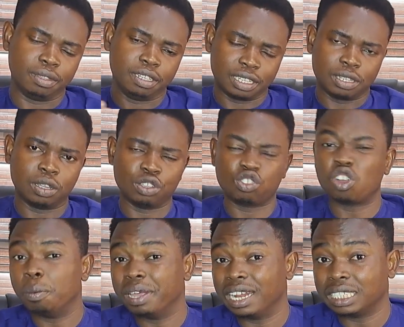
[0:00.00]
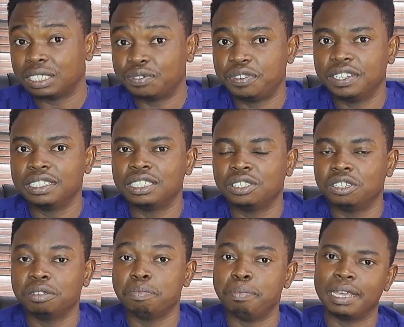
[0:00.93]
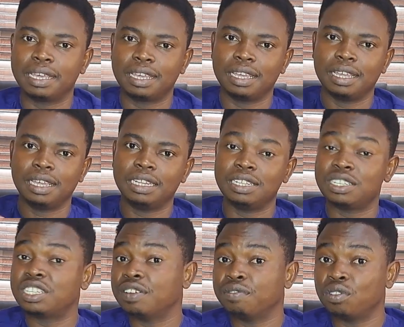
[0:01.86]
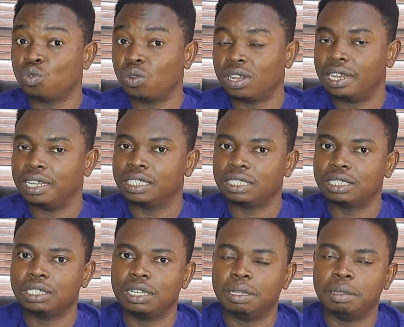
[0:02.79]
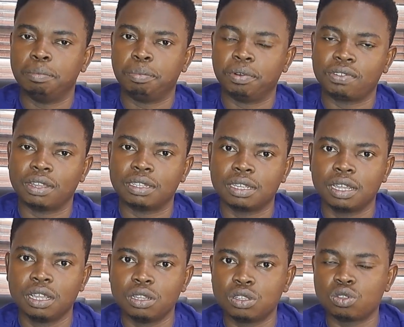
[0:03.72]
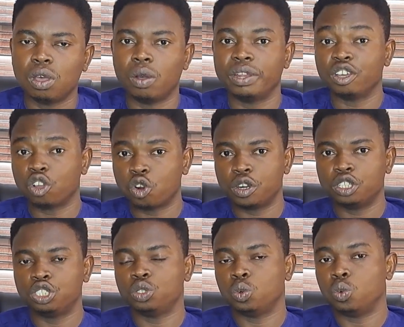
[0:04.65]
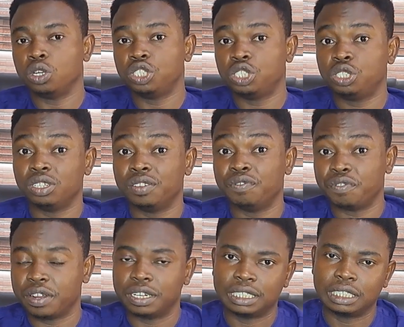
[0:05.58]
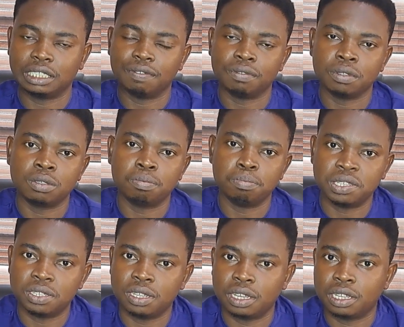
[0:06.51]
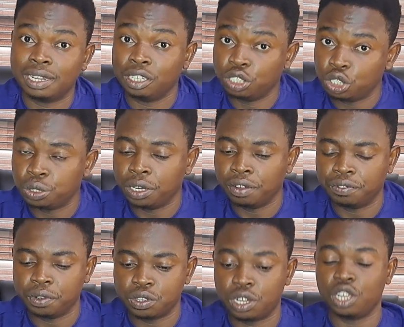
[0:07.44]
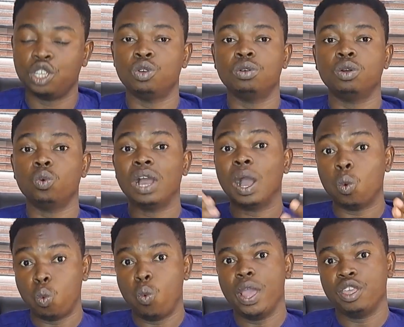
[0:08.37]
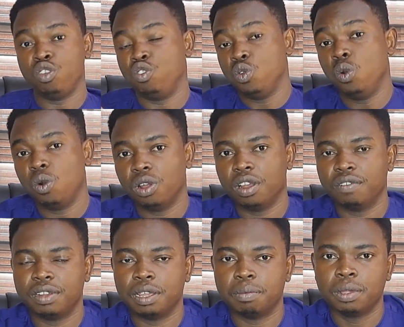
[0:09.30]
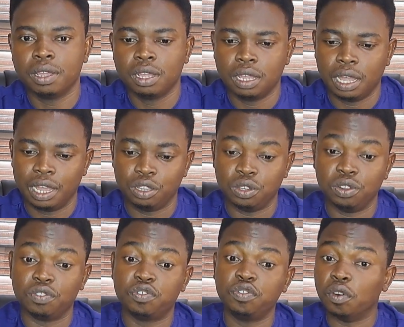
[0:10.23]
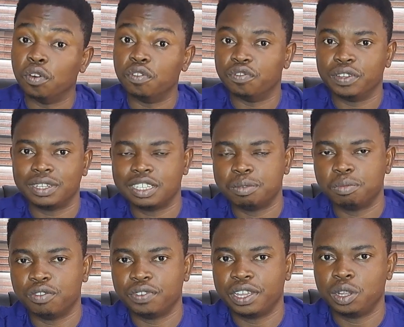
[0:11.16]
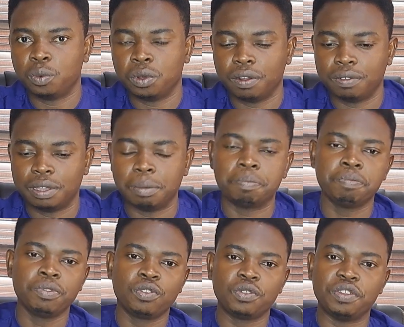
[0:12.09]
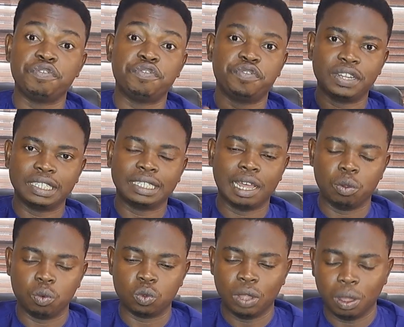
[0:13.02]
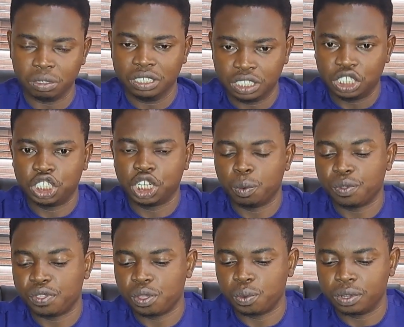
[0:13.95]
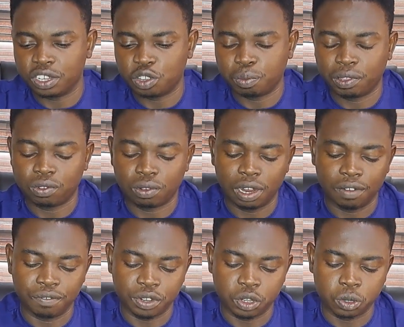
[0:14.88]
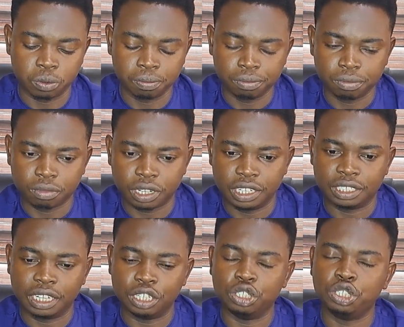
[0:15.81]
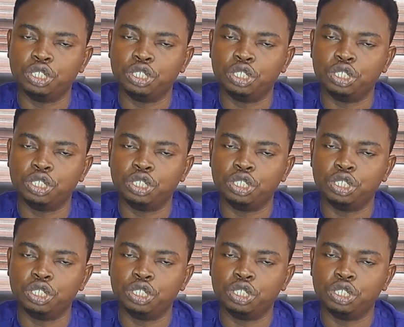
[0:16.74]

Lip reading: this one's coming as first, it doesn't make the 7th one less important. So I would encourage you to watch to the very 7th mistake that you should avoid, so that you are aware, you know all of them, and you don't fall victim of any one of them. So the first I would share with you in this particular video is that you